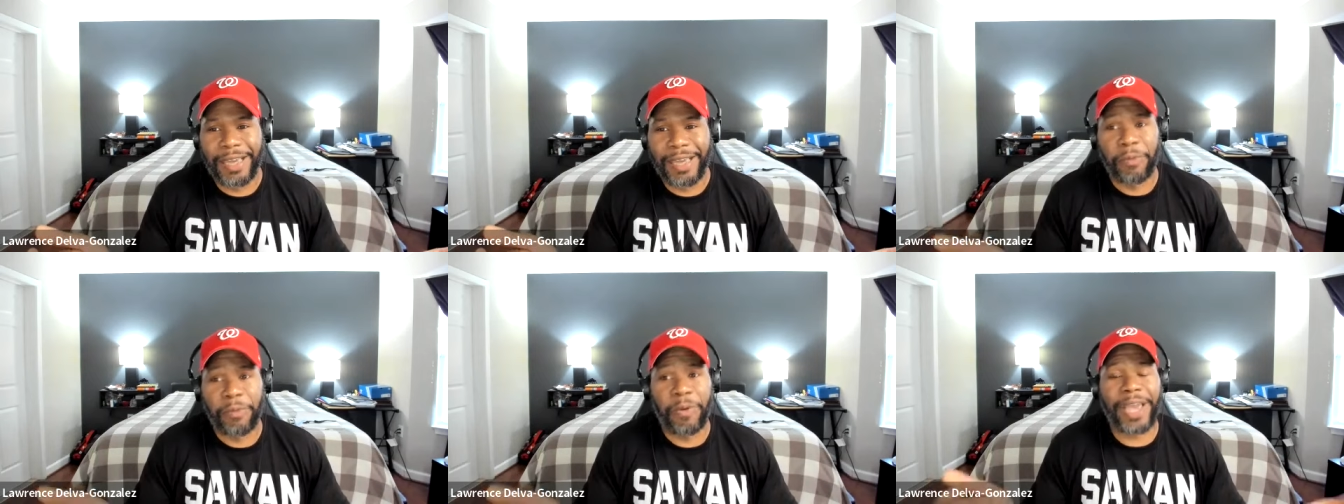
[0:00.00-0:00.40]

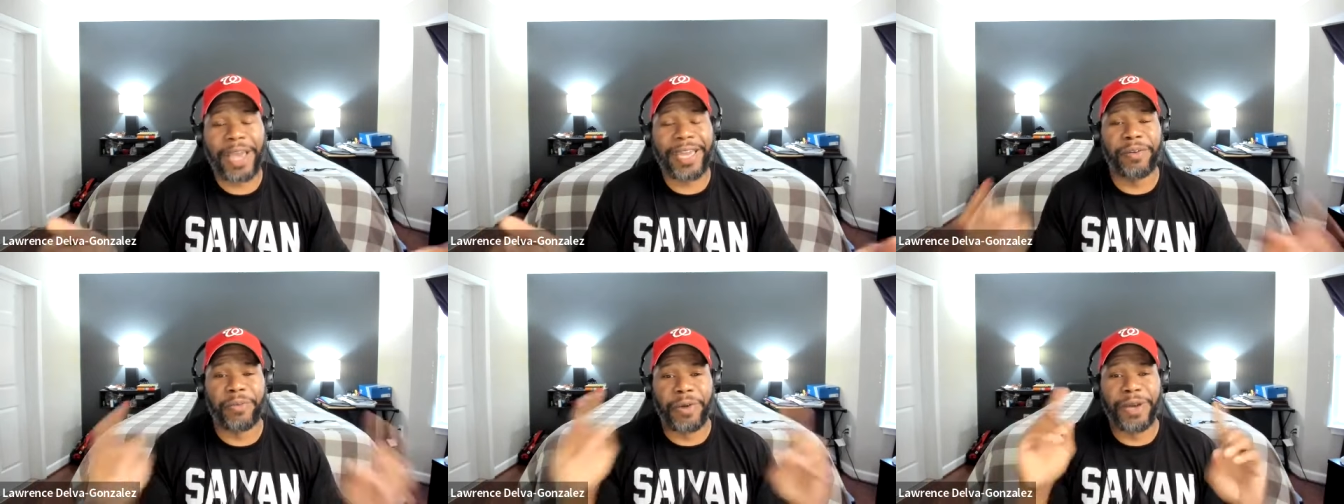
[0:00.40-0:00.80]
why
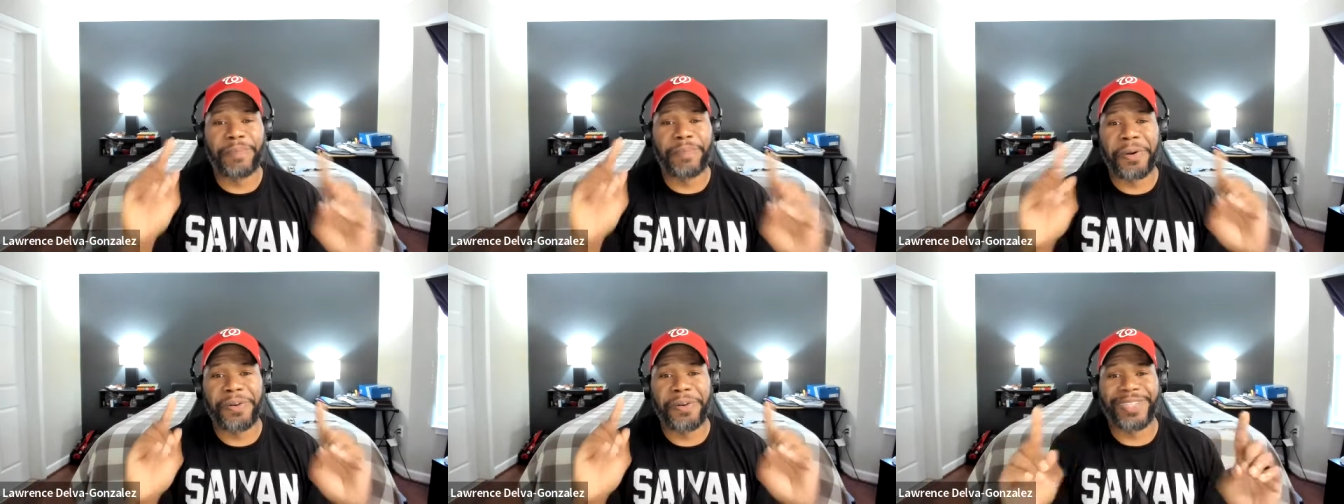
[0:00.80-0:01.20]
can
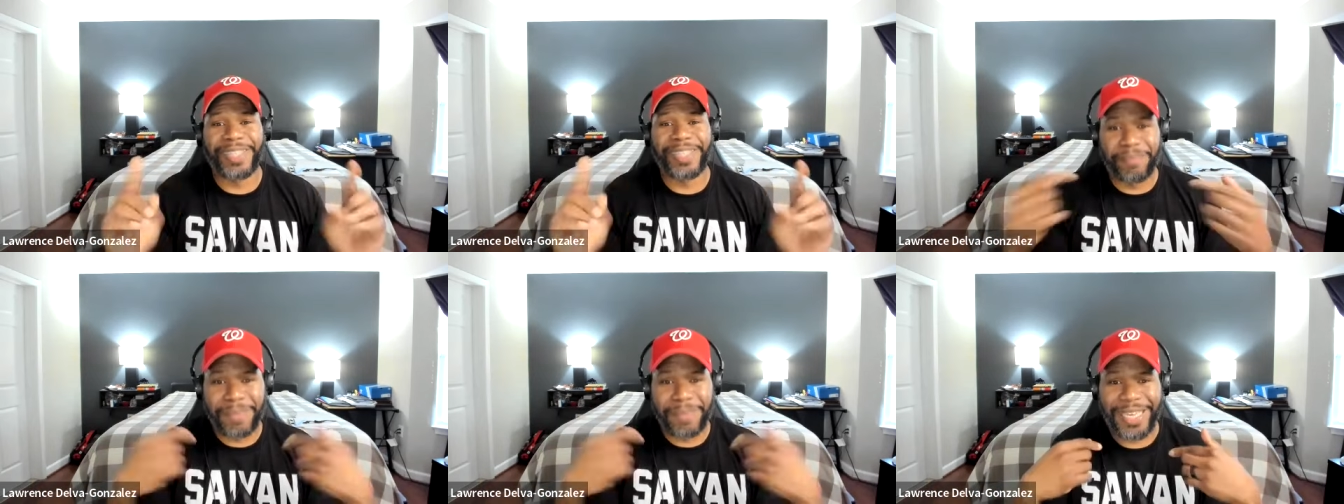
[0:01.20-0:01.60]
one
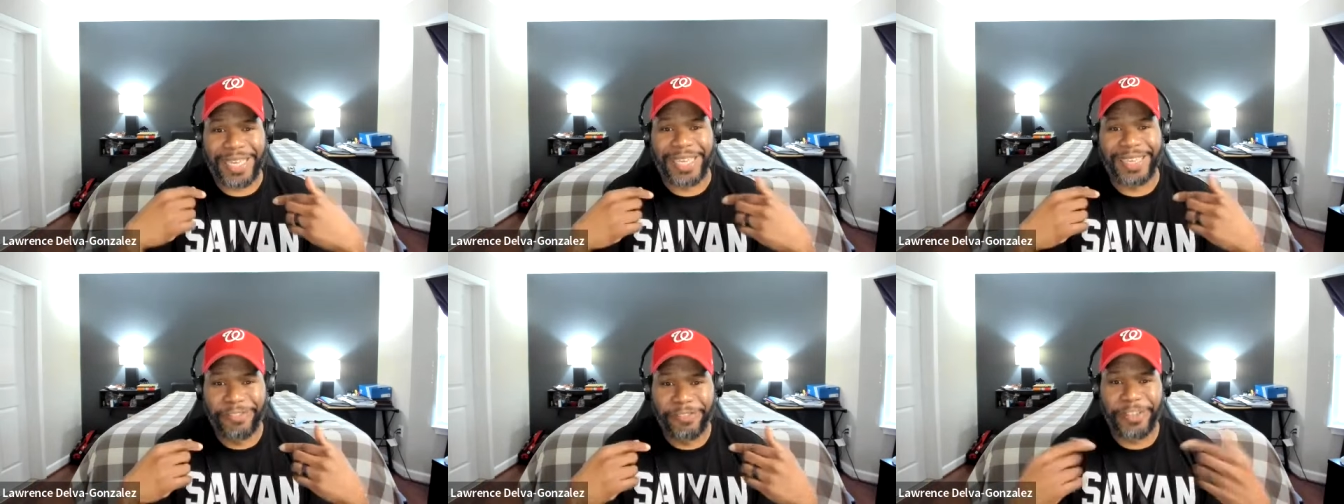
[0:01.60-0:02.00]
person,
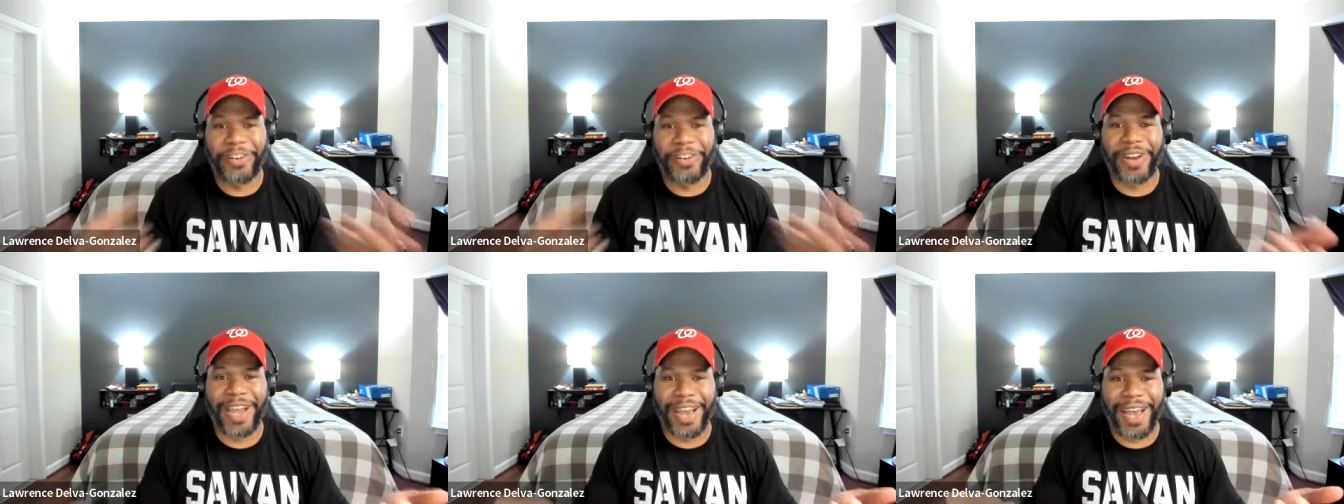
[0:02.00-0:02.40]
me,
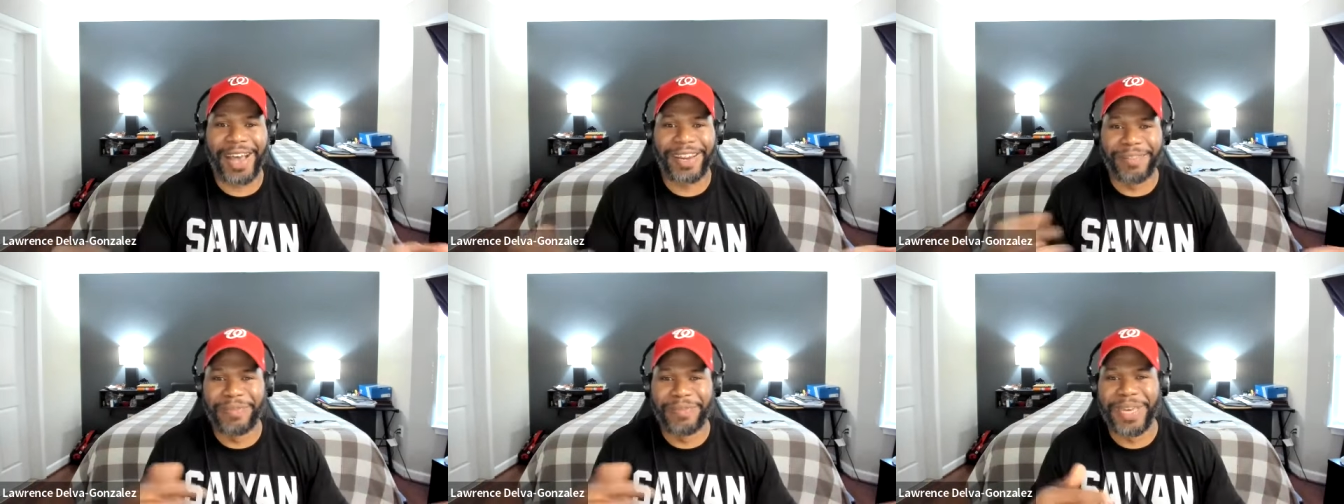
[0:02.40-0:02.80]
figure out
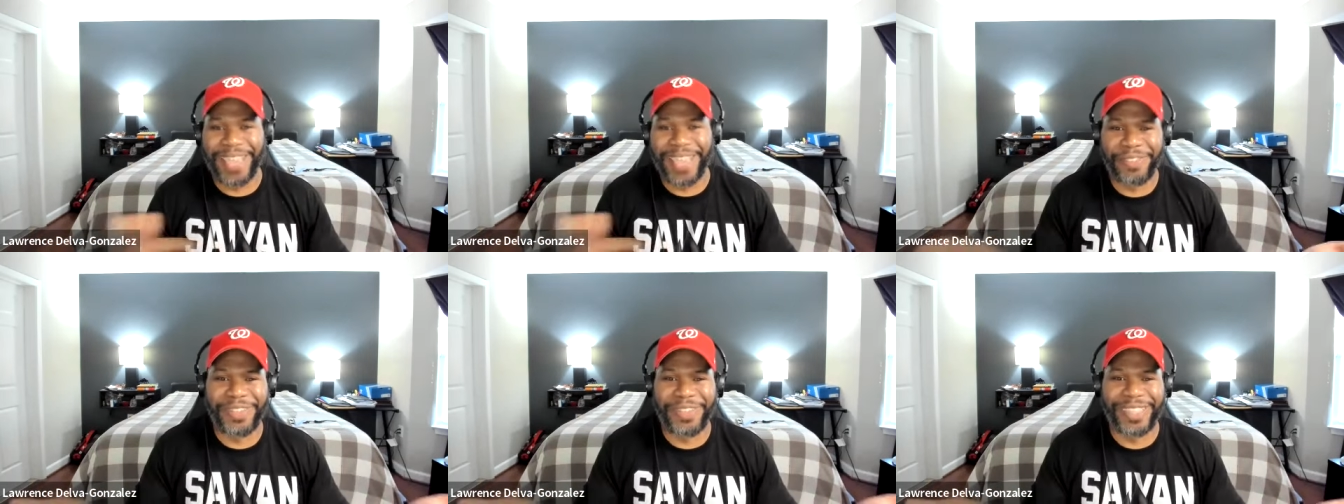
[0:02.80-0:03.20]
how to make
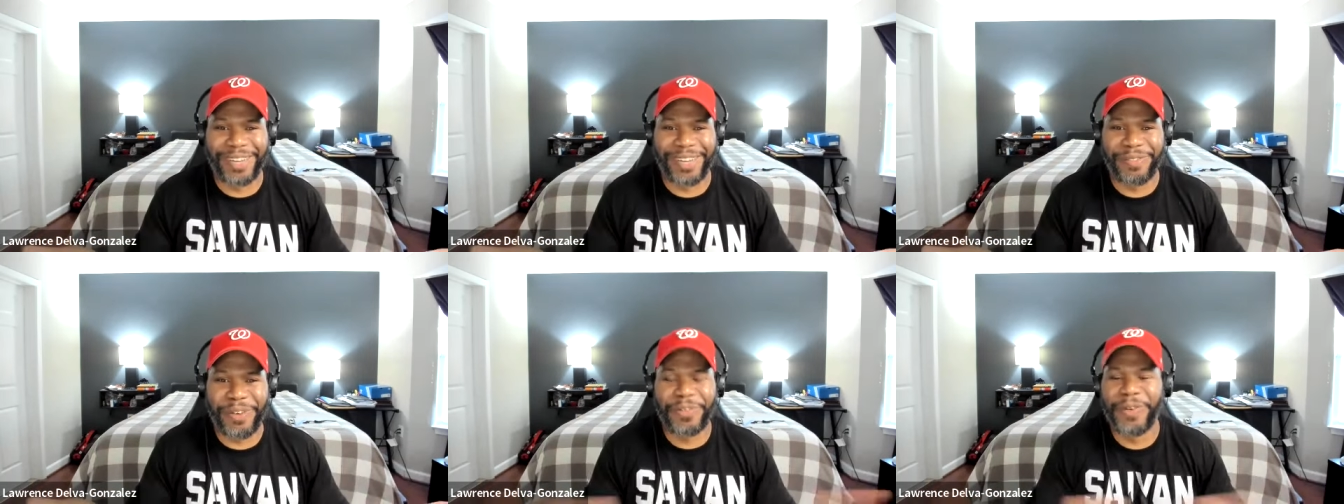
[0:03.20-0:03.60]

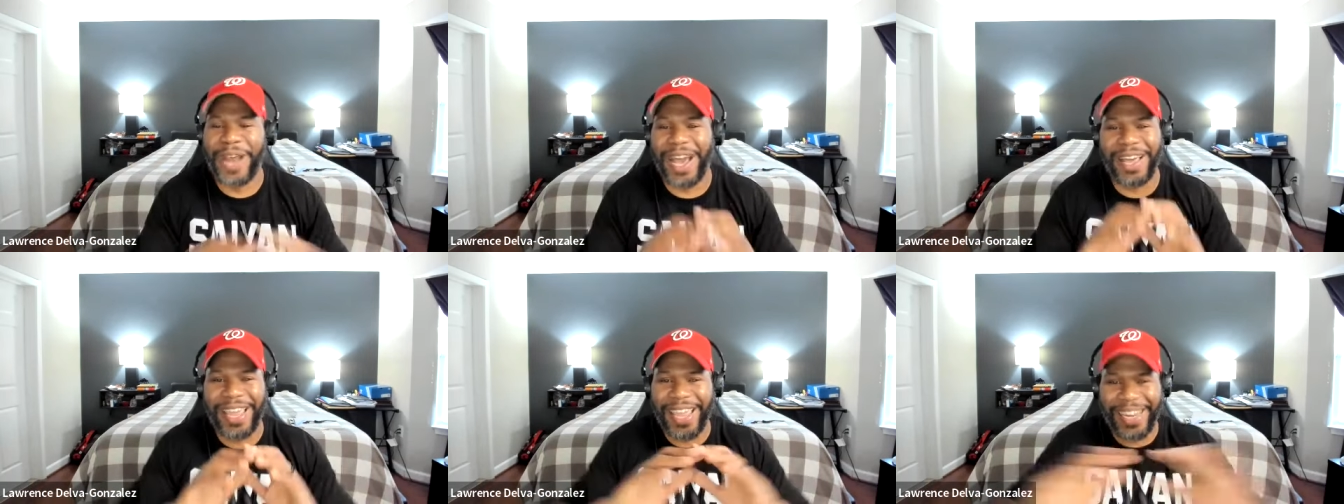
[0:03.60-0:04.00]
everything work
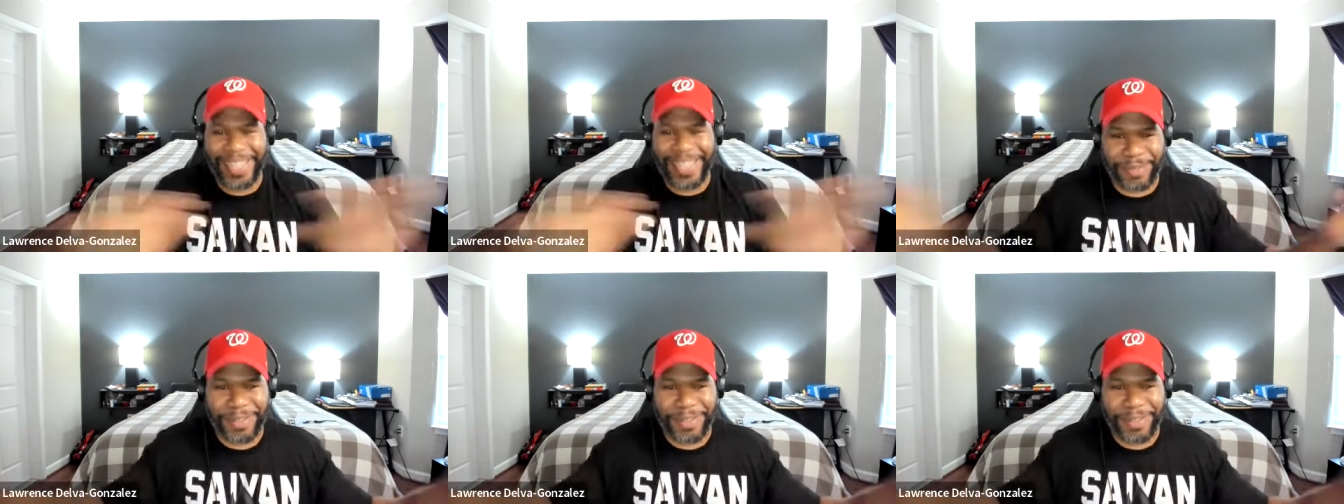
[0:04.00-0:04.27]
without any,